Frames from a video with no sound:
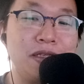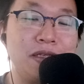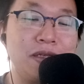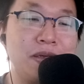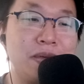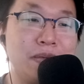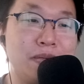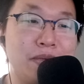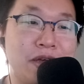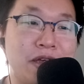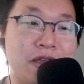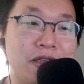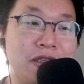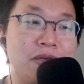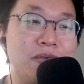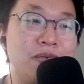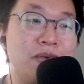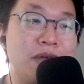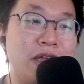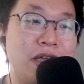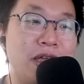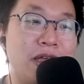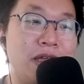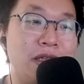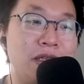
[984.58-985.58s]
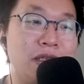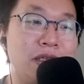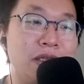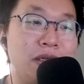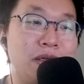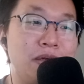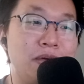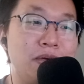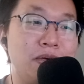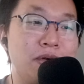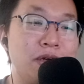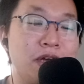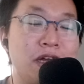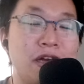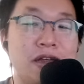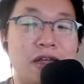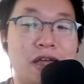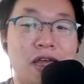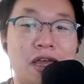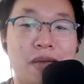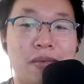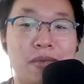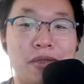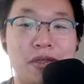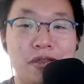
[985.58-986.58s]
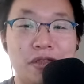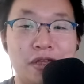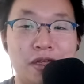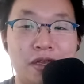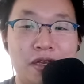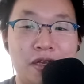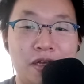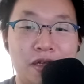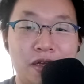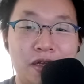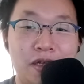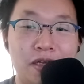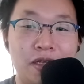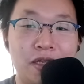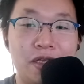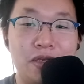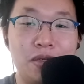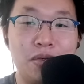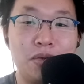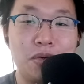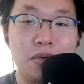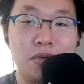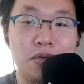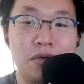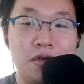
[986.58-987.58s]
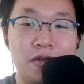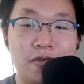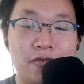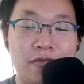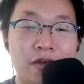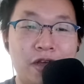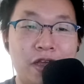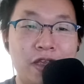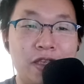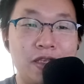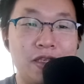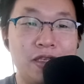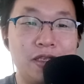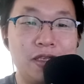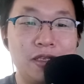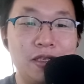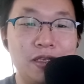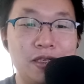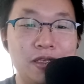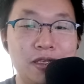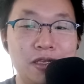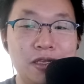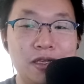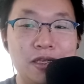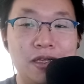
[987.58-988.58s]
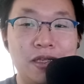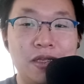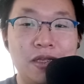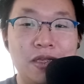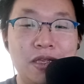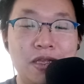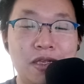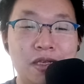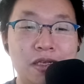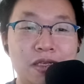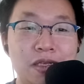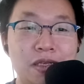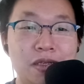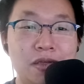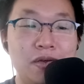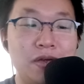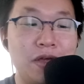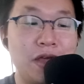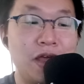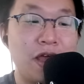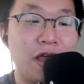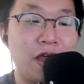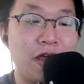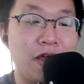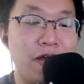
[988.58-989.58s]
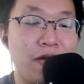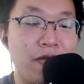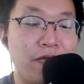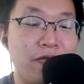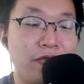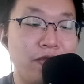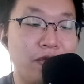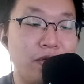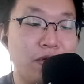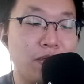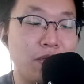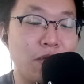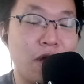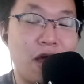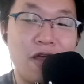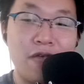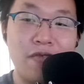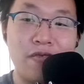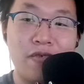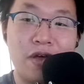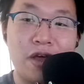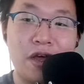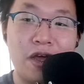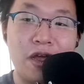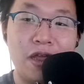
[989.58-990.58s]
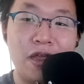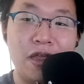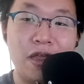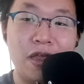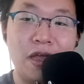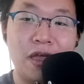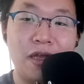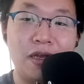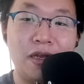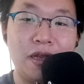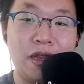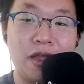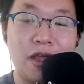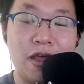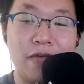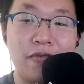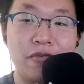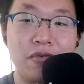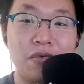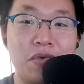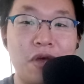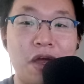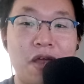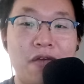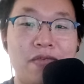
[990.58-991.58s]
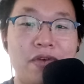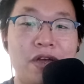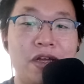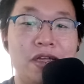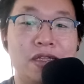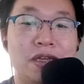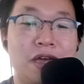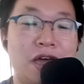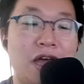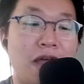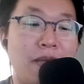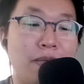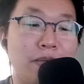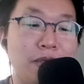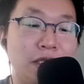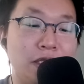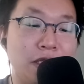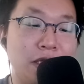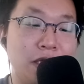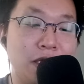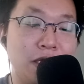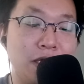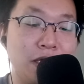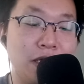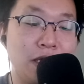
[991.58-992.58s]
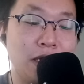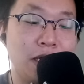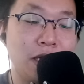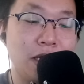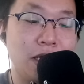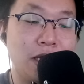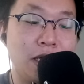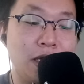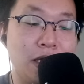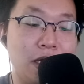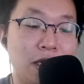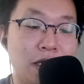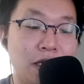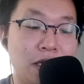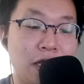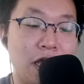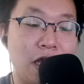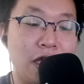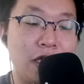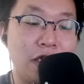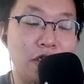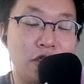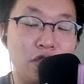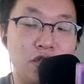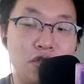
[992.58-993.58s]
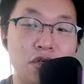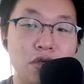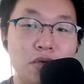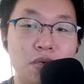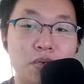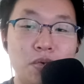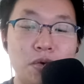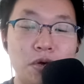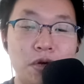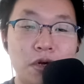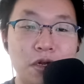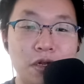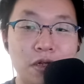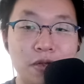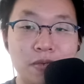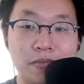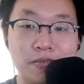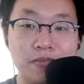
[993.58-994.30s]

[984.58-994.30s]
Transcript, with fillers: The best way to kind of emulate it on these older devices is to have Wi-Fi and then have the Wi-Fi time sync. And that should work